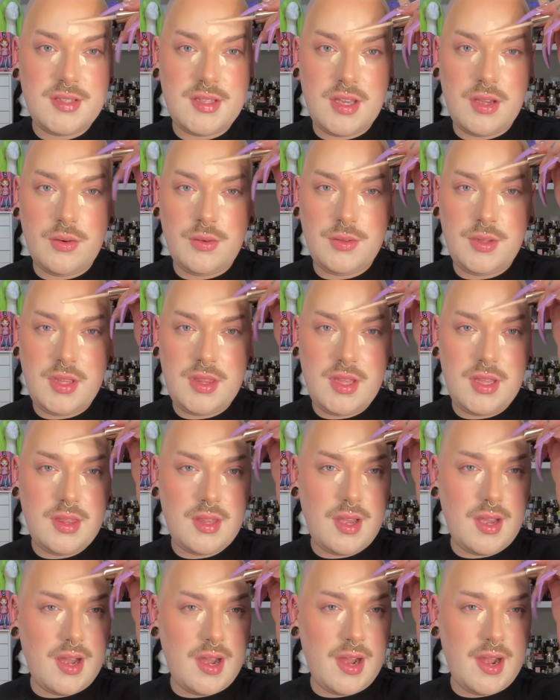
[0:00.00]
The only thing
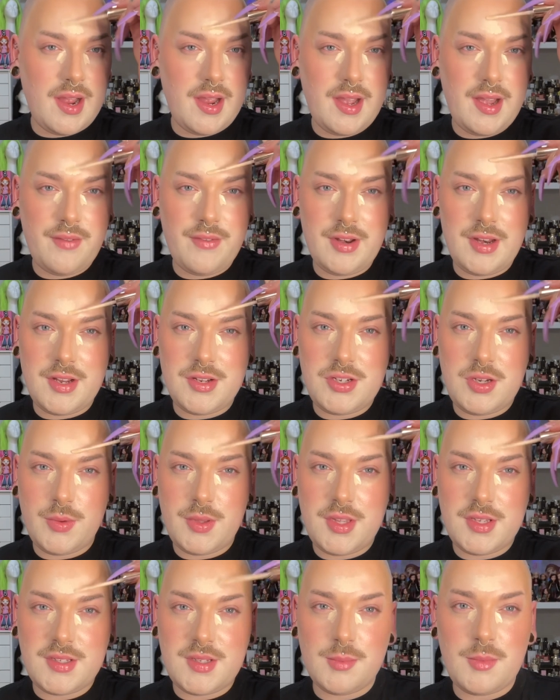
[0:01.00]
that I have an issue
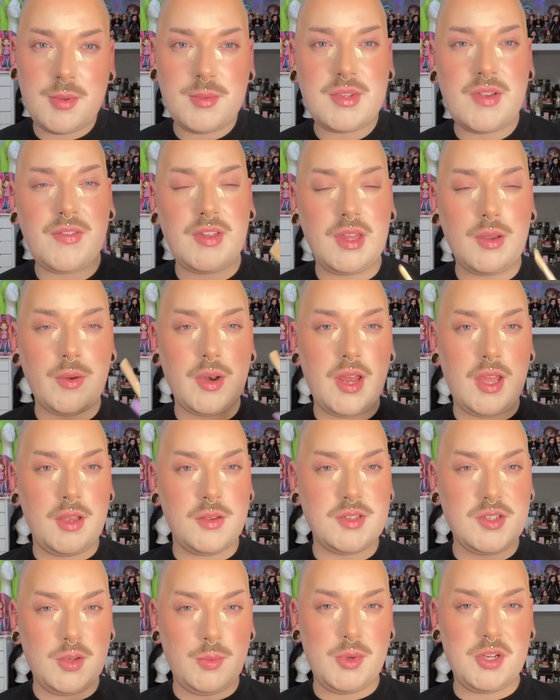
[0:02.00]
with is sometimes I feel like when I
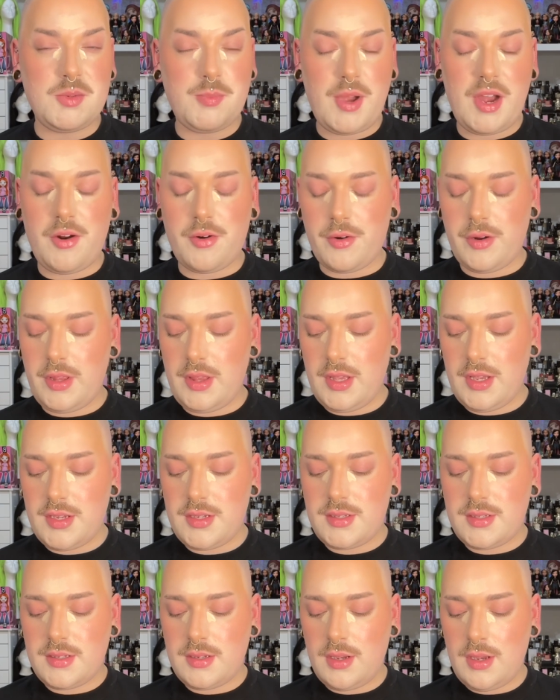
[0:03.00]
use too much powder in
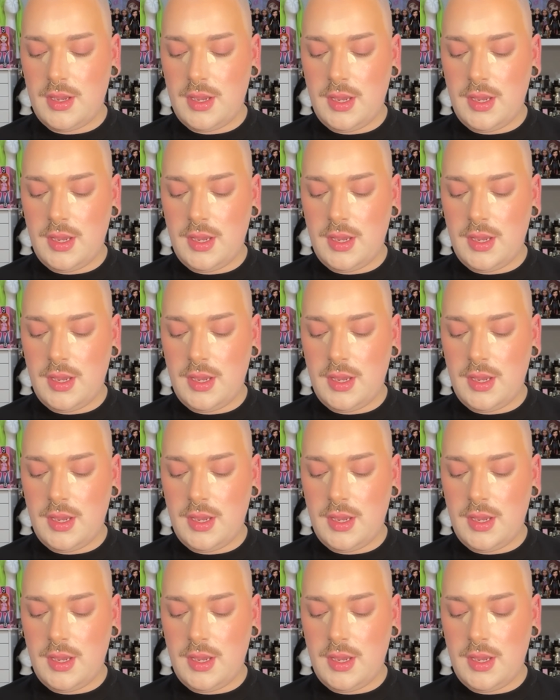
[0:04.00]
this,